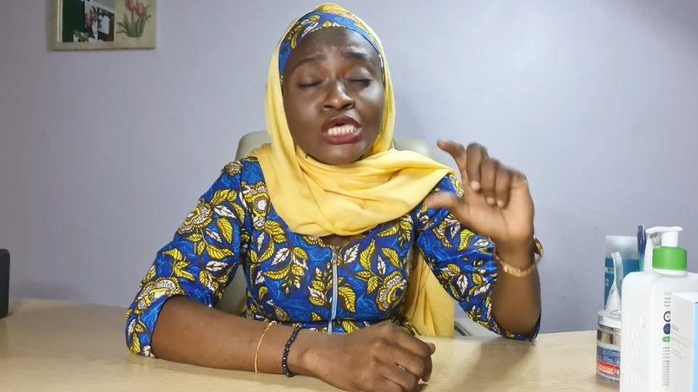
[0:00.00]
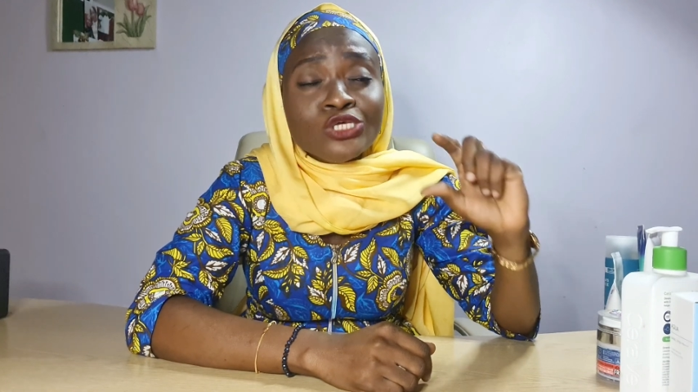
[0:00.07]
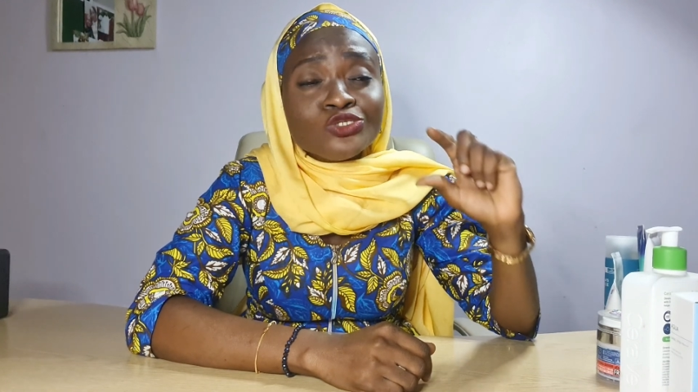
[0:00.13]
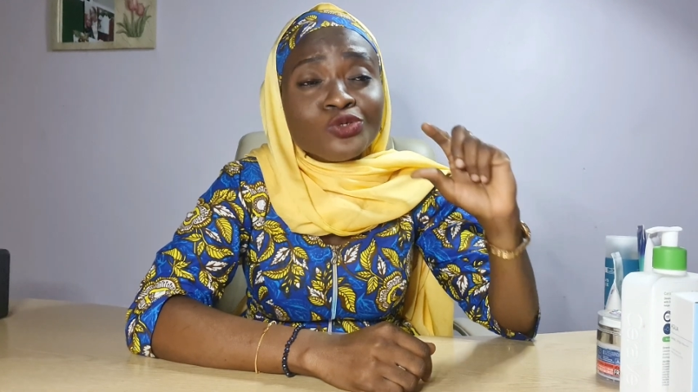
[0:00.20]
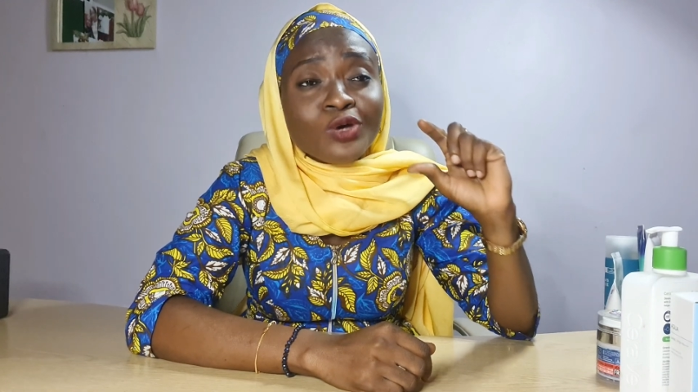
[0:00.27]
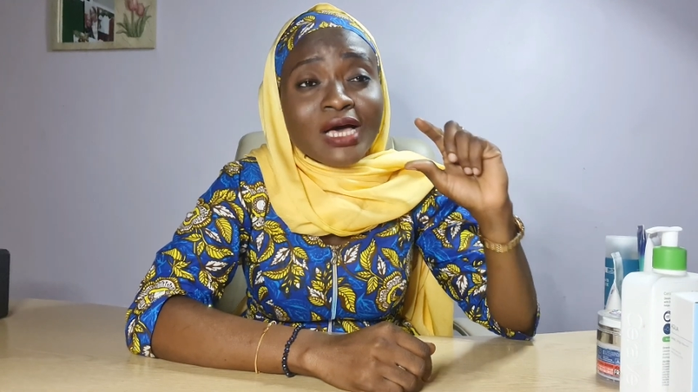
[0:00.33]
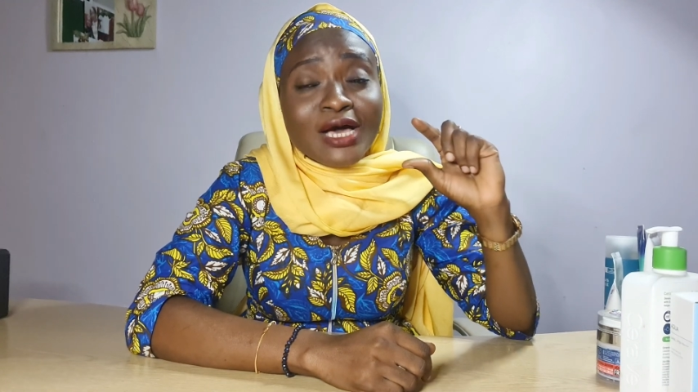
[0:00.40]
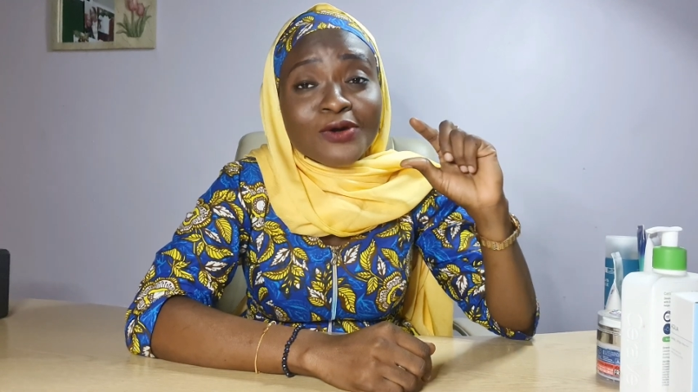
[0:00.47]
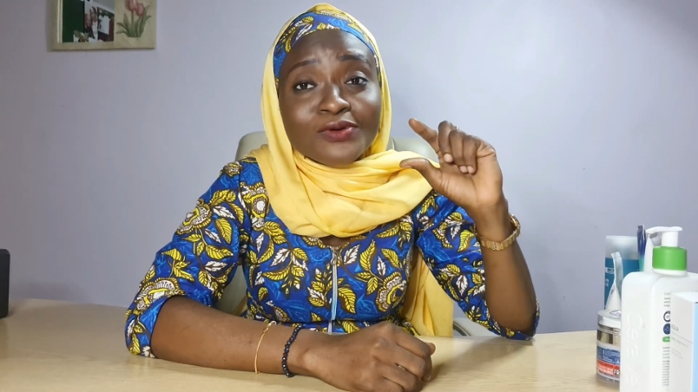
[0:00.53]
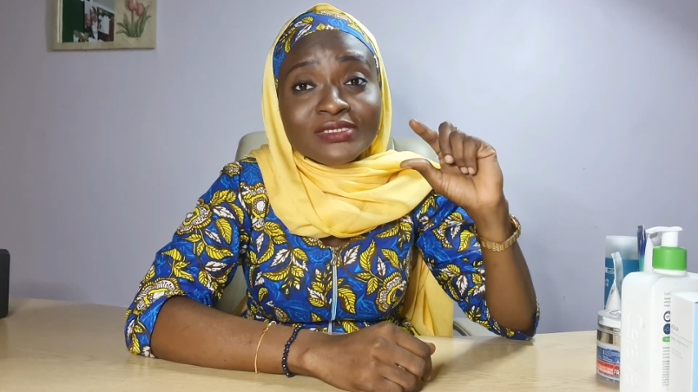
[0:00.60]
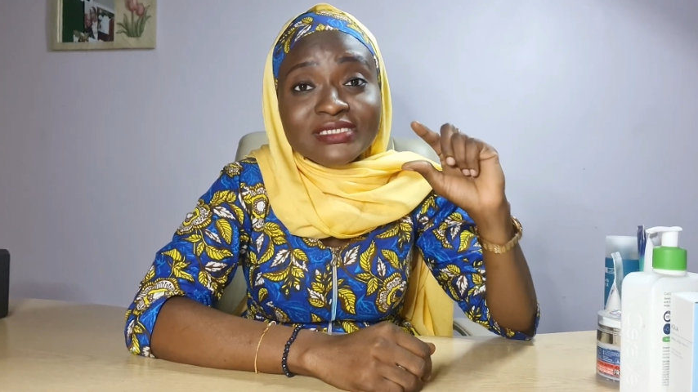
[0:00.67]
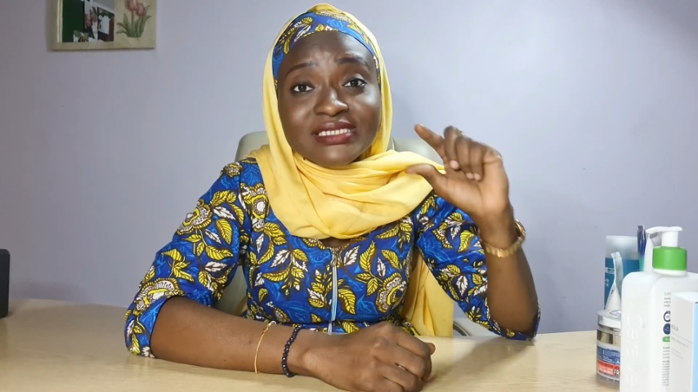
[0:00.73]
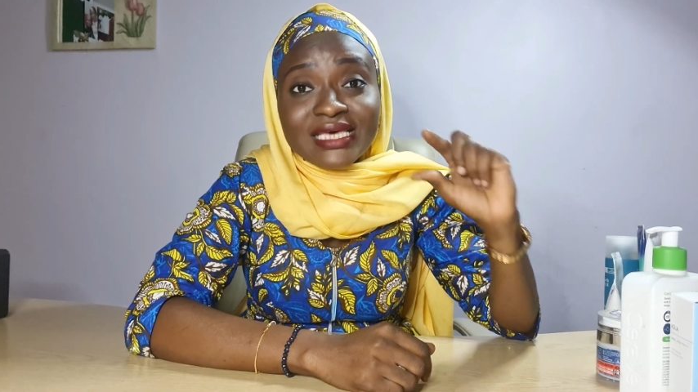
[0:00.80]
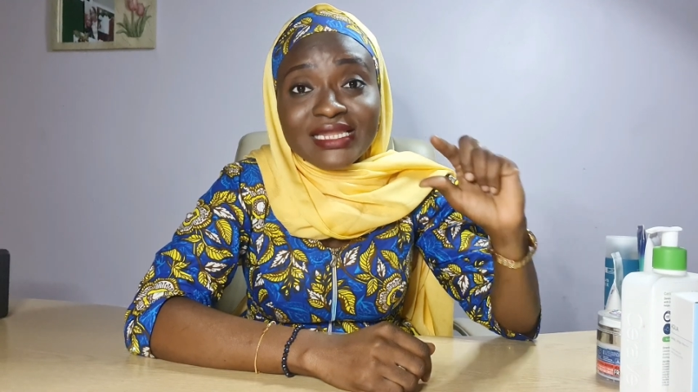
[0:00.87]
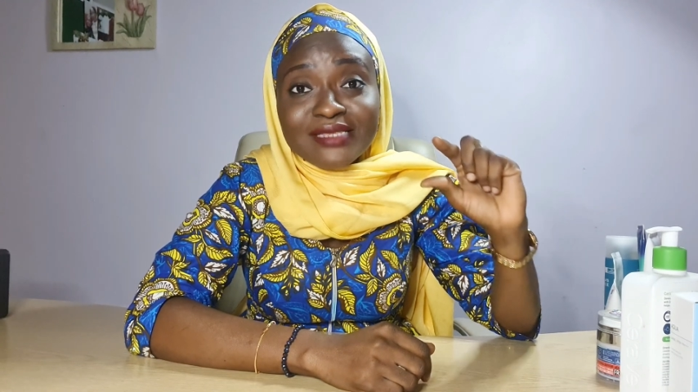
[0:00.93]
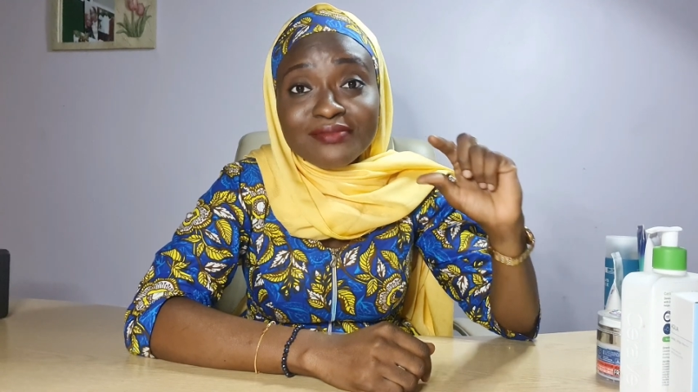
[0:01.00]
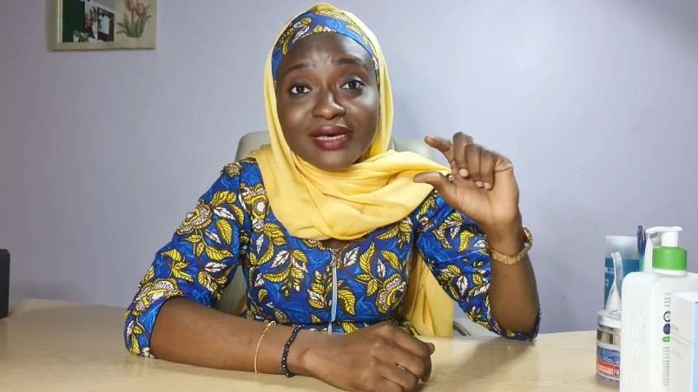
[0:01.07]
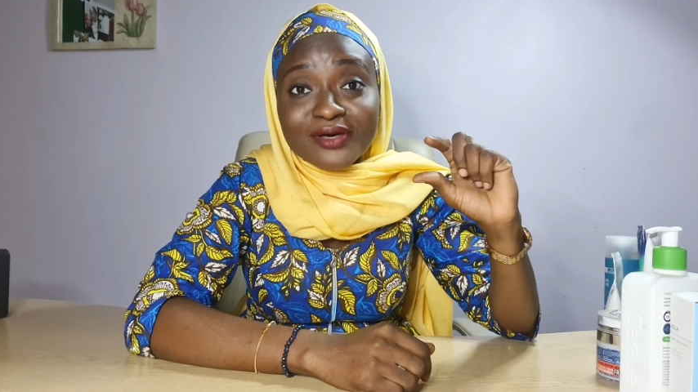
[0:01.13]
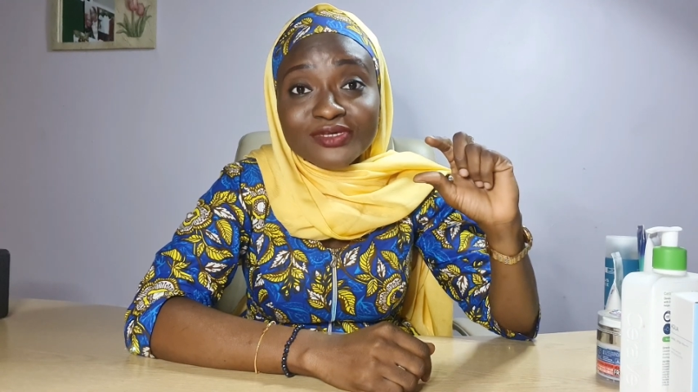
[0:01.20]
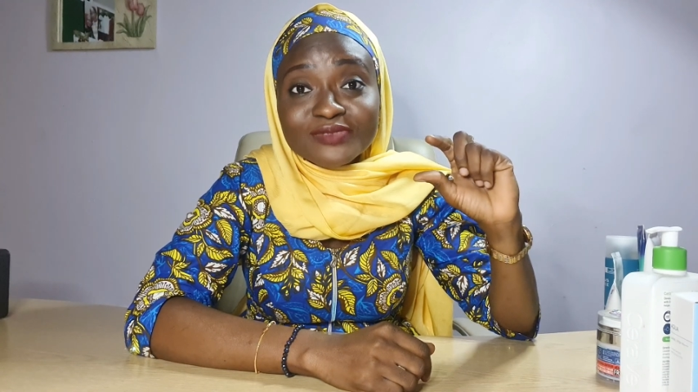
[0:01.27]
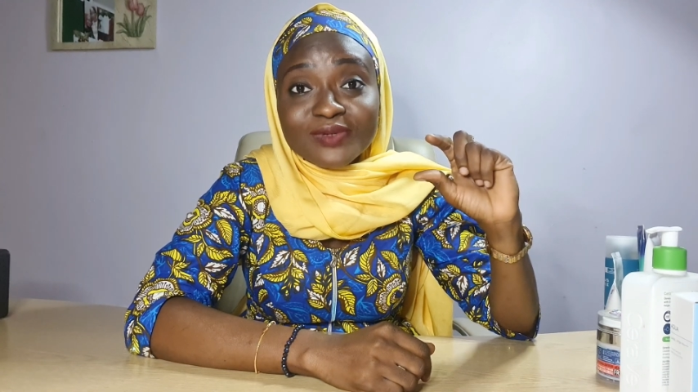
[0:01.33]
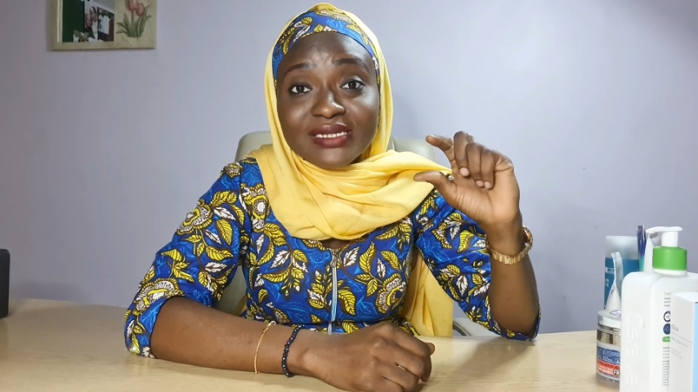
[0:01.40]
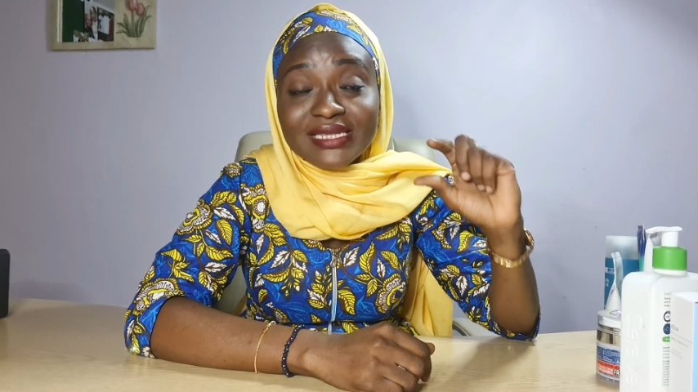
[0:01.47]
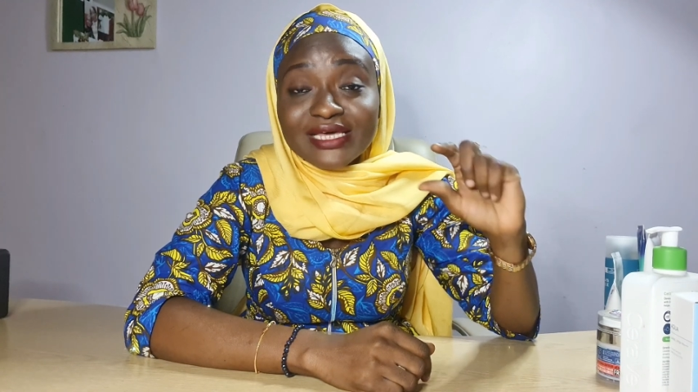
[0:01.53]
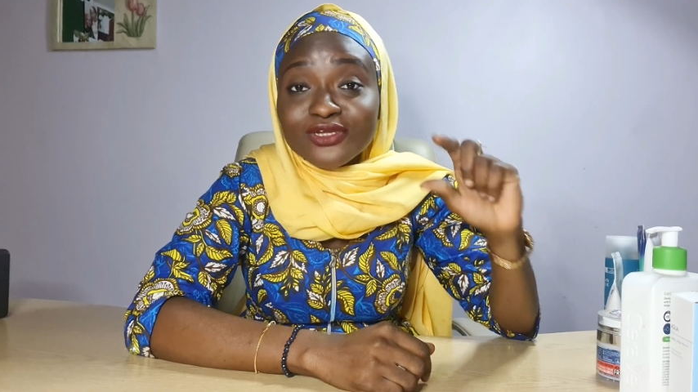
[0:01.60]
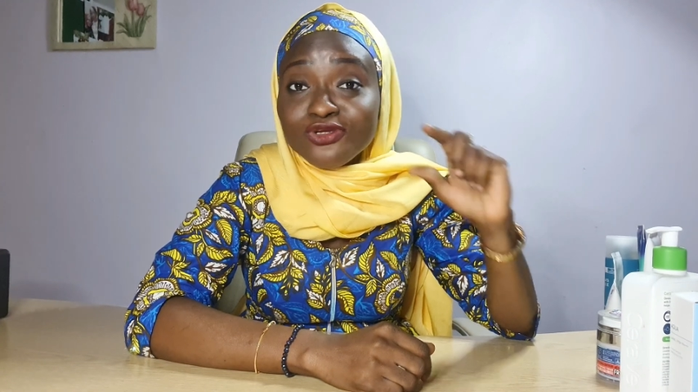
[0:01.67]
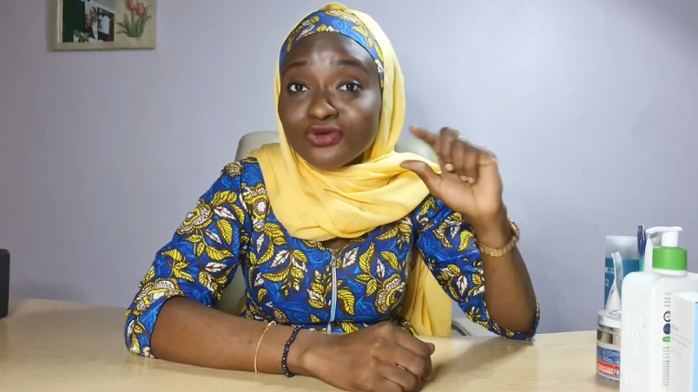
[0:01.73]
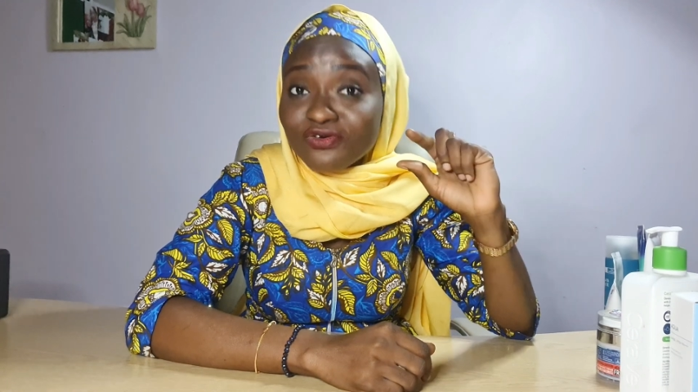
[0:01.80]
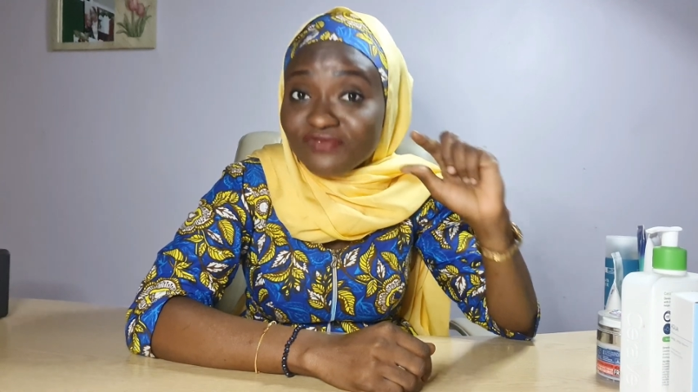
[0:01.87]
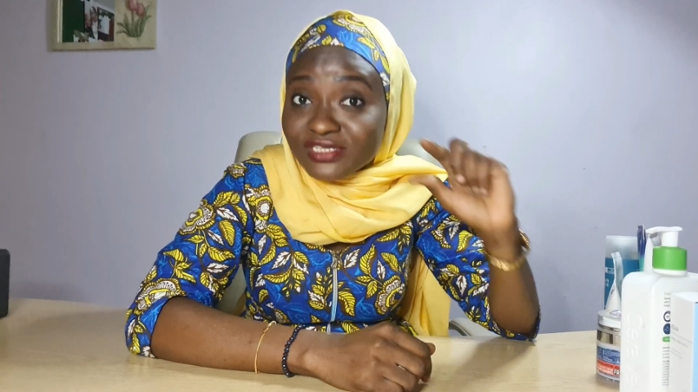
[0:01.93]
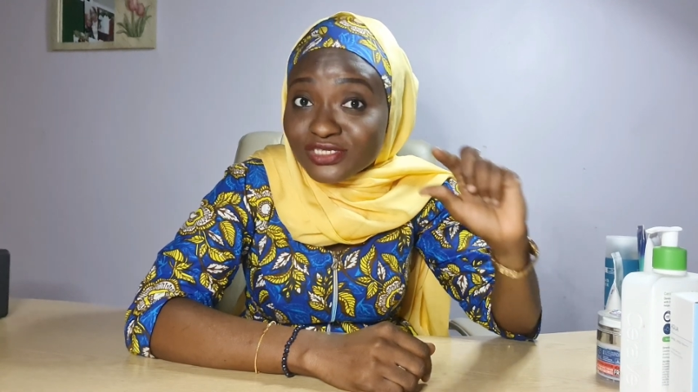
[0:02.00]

So I was telling my husband that Dove